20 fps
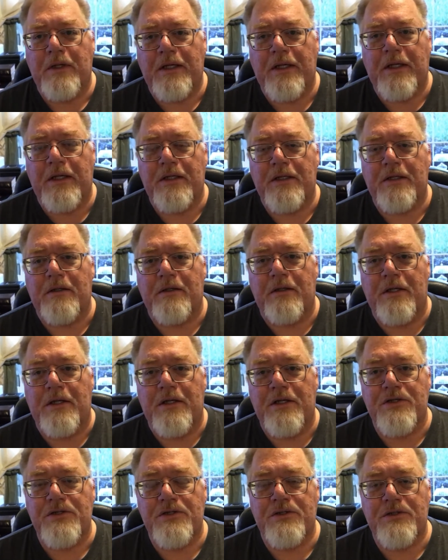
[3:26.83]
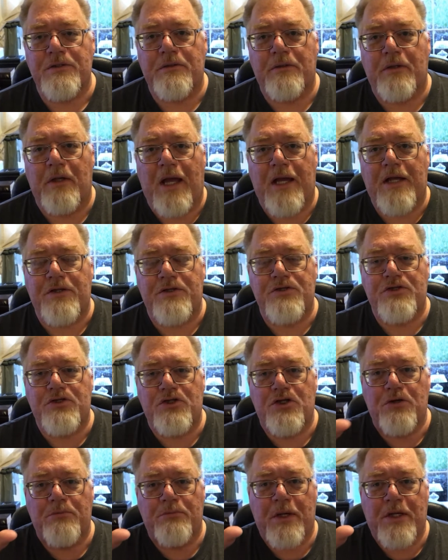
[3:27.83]
it adds
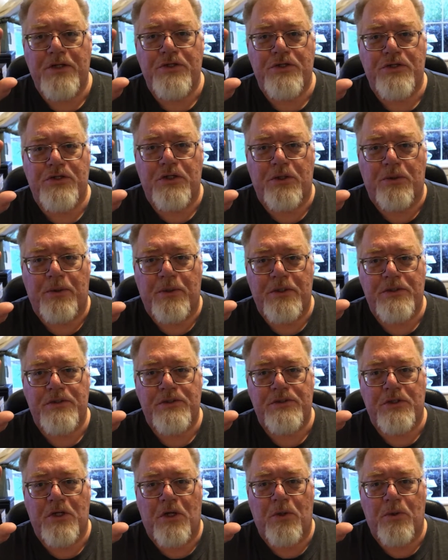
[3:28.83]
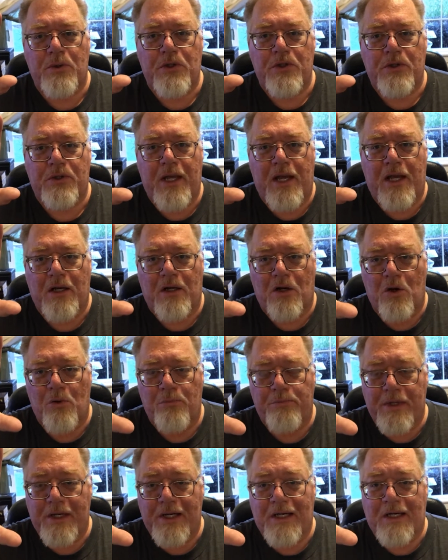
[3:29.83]
too much to it, so you can't
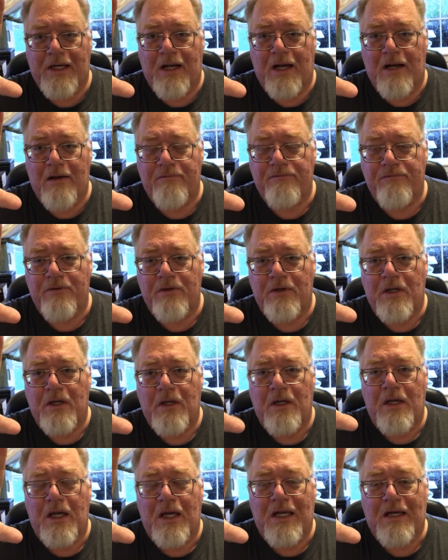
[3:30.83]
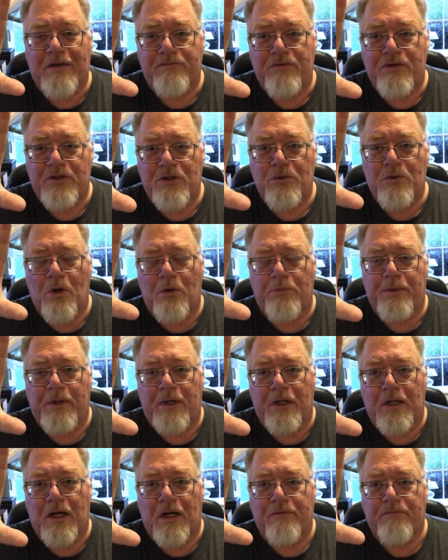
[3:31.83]
open it enough. And if you do open
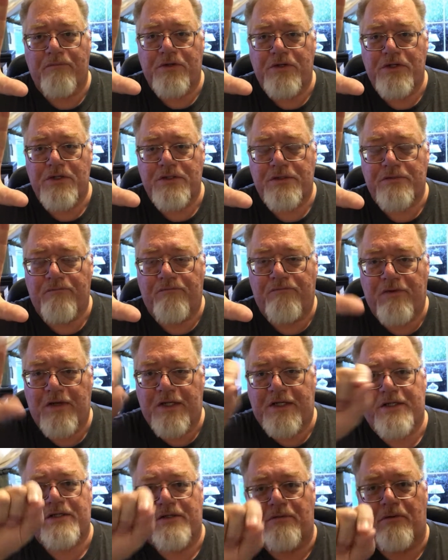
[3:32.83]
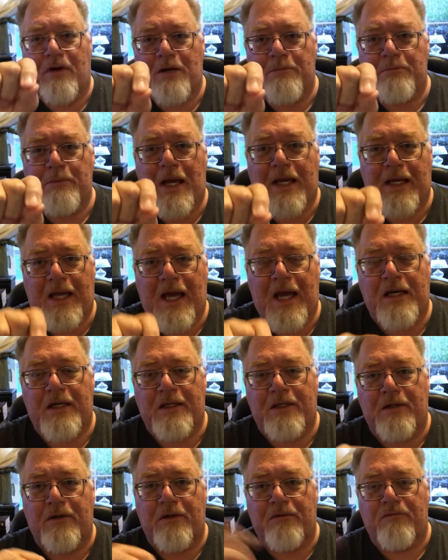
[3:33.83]
it up, it just flicks it right back out
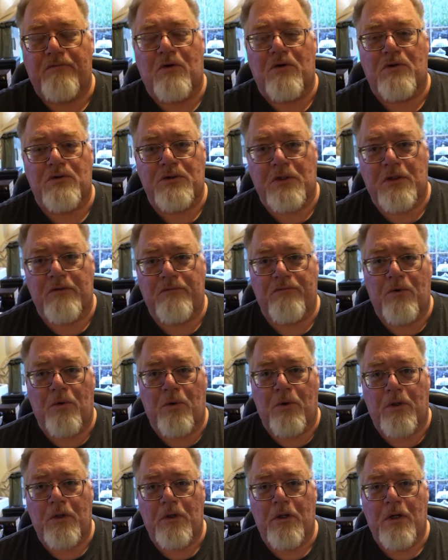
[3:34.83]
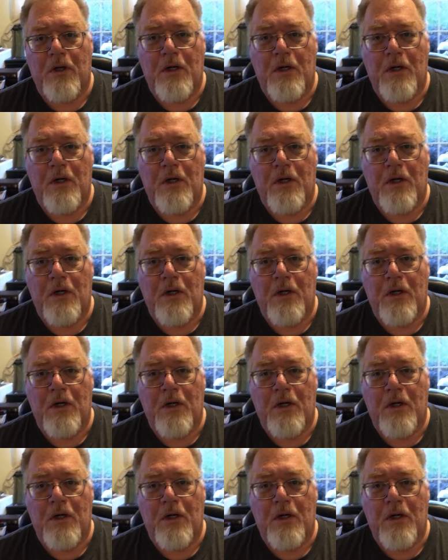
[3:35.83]
of there and falls on the floor.